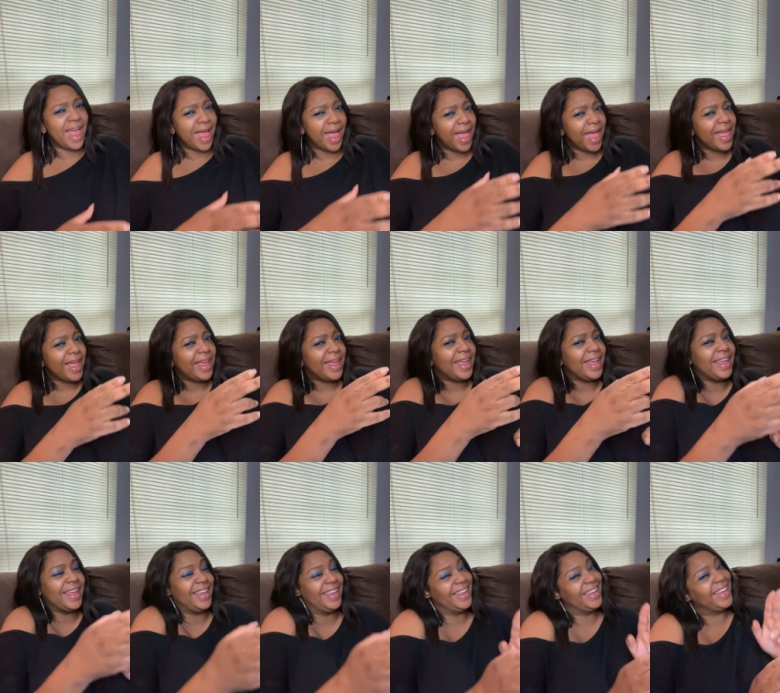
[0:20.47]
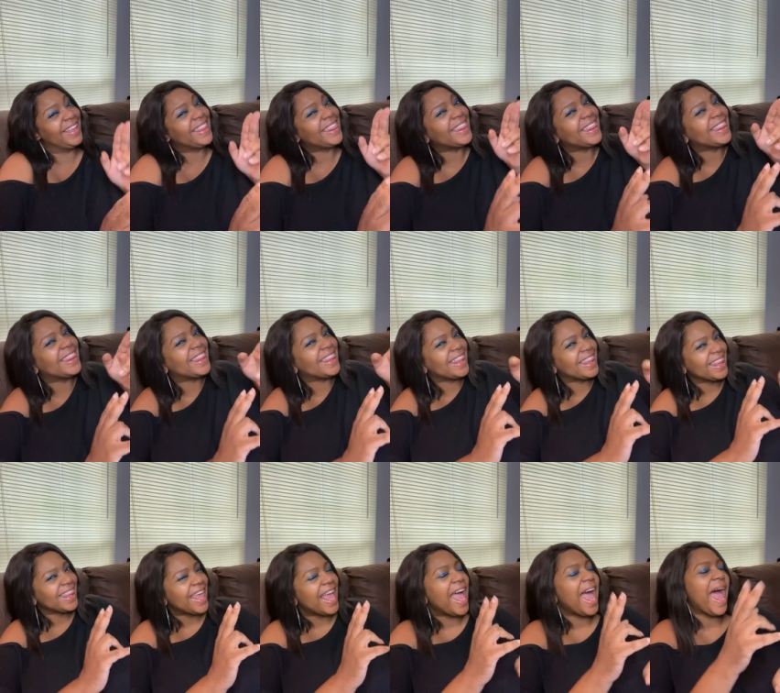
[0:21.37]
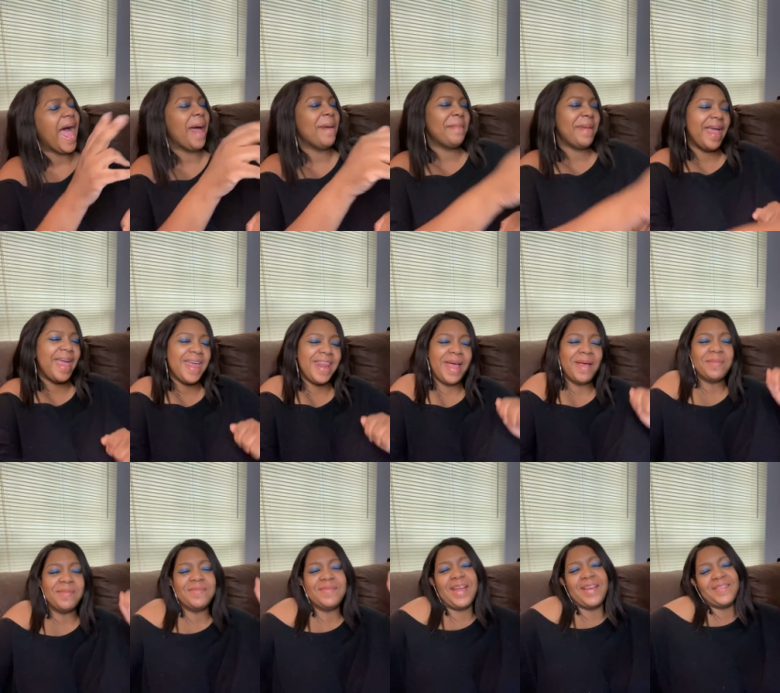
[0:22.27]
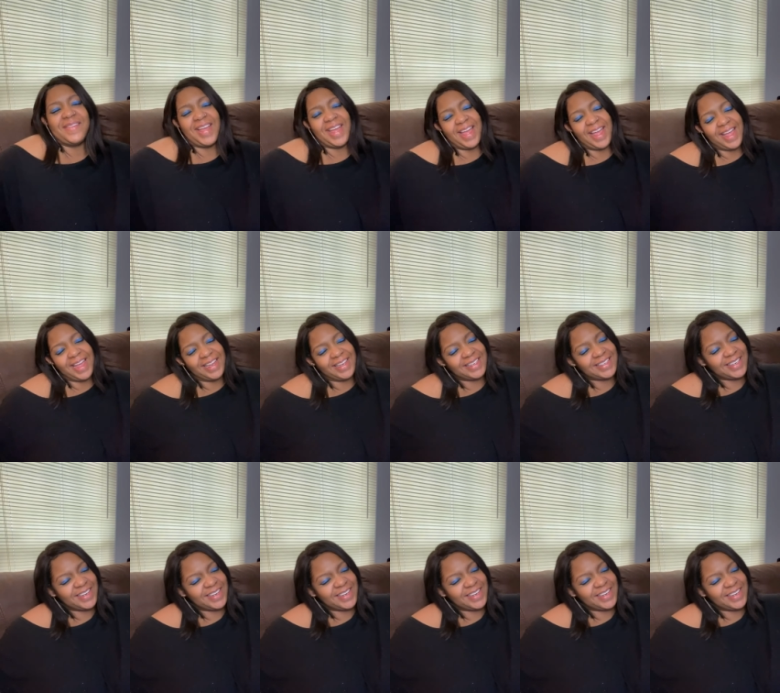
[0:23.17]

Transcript: E. I made up my mind.